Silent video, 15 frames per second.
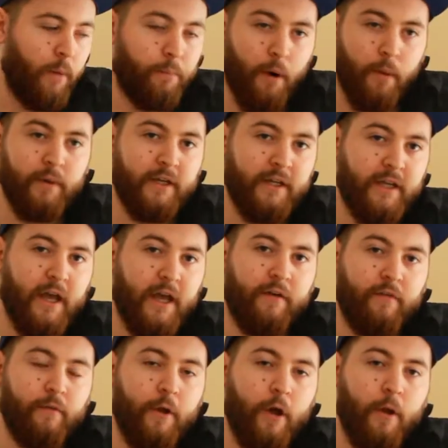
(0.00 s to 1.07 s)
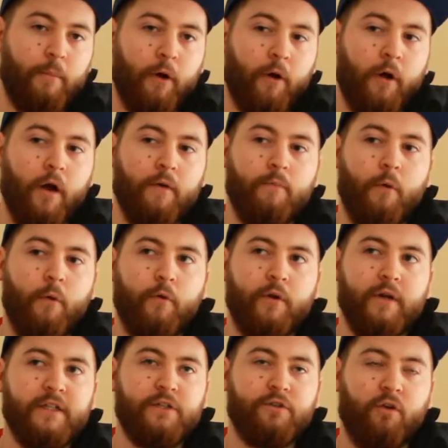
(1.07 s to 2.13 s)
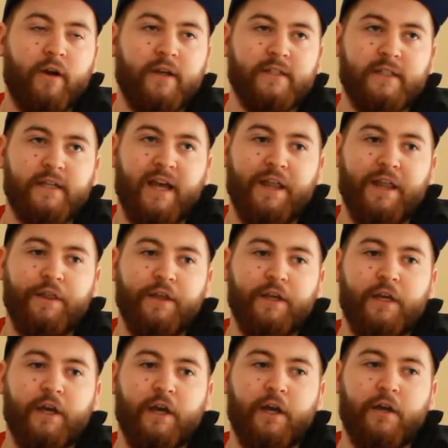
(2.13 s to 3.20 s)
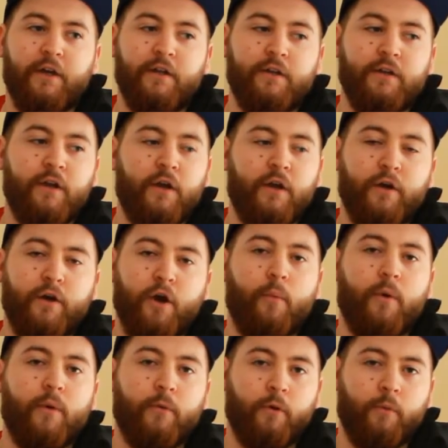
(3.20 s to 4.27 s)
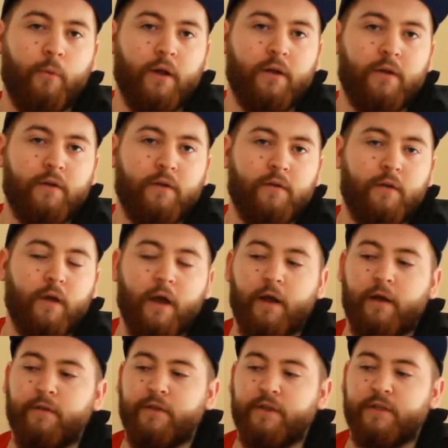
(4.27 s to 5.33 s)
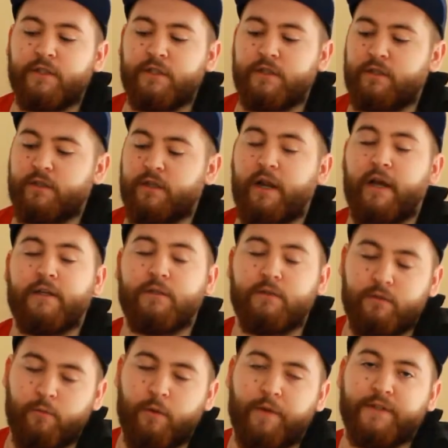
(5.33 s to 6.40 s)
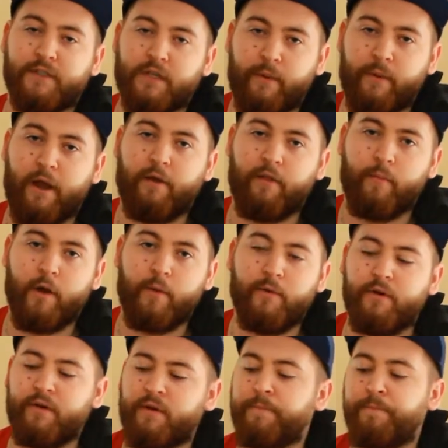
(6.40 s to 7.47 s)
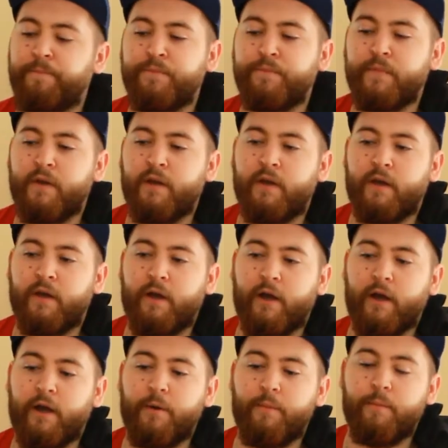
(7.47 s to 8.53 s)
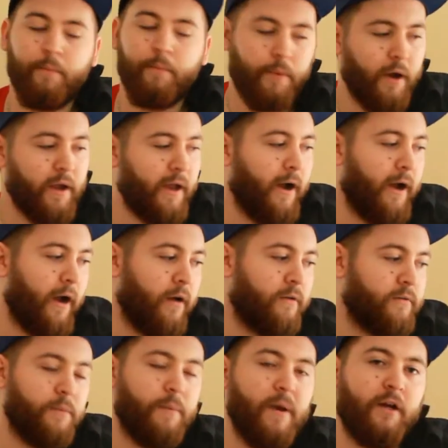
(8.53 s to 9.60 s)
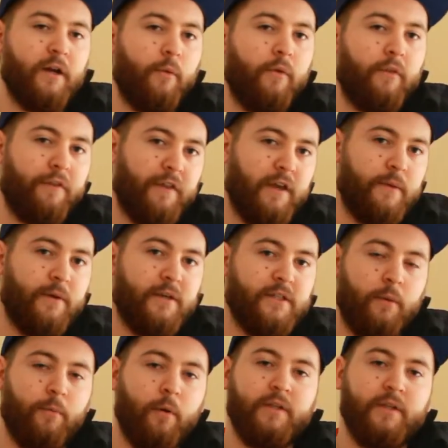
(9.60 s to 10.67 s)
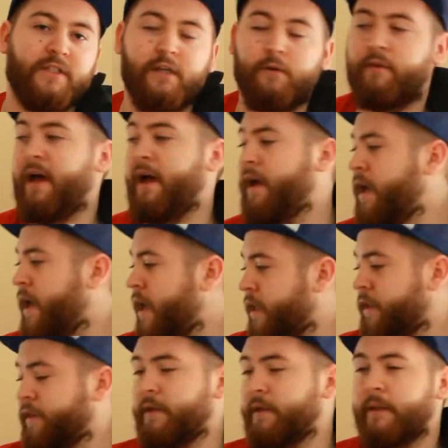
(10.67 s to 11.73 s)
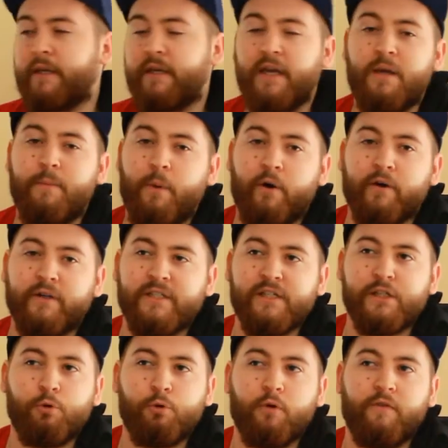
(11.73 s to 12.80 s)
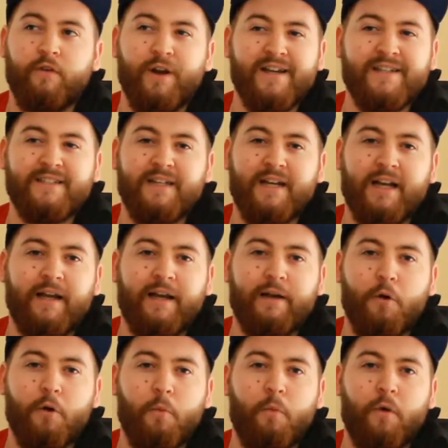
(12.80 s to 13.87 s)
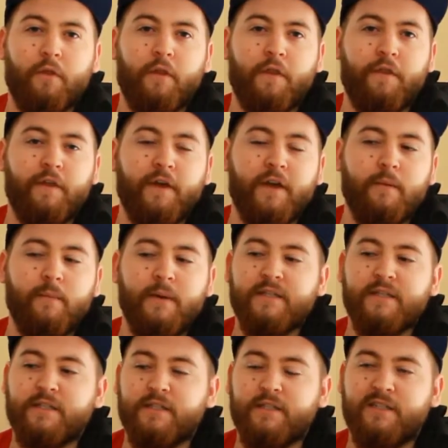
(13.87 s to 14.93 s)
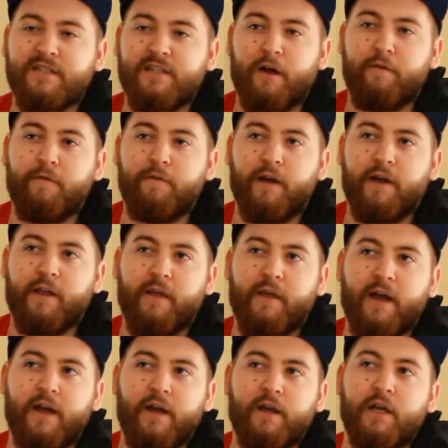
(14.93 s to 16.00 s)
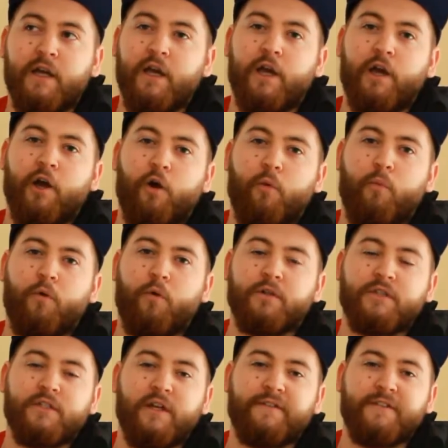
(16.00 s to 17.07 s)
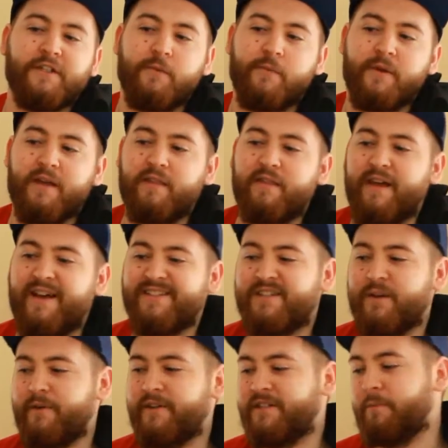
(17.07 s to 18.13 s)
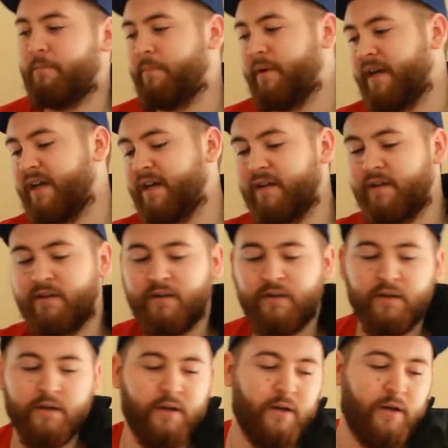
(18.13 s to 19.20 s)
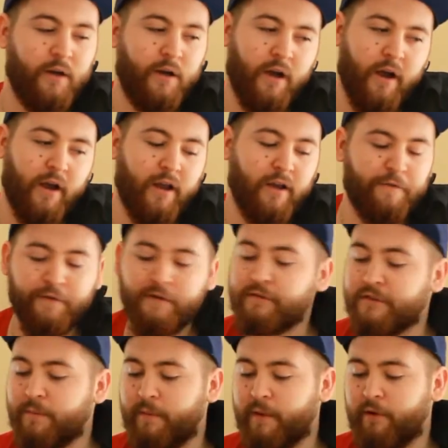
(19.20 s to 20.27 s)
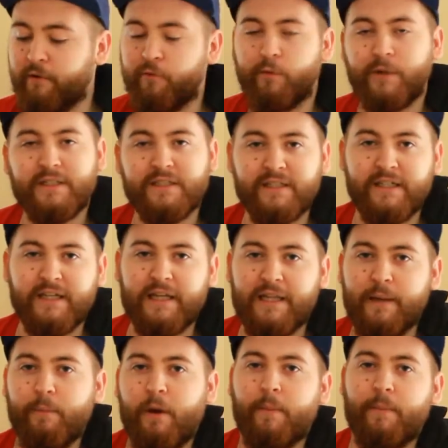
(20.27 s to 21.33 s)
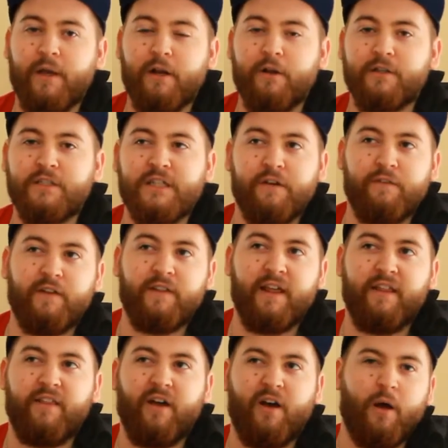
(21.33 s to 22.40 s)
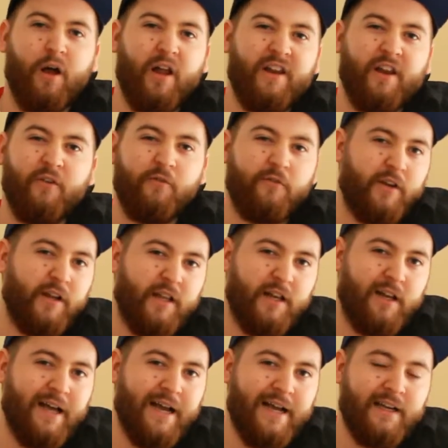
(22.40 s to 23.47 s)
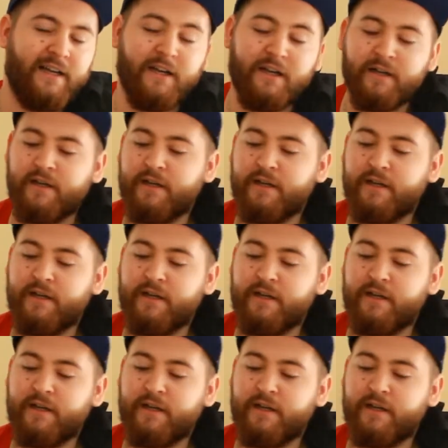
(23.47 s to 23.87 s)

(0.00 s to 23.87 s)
Probably going to get another NerdBlock. I'm already trying to get the comic book one. That's the next one that's coming out at the moment. But yeah, depending on what the theme is, I'll probably stick with that. The Geekbox is sort of less clear on what the theme is and stuff like that, and what stuff's going to be in there, so it's a bit... It feels a bit riskier. There might be a lot of stuff in there that I don't really like,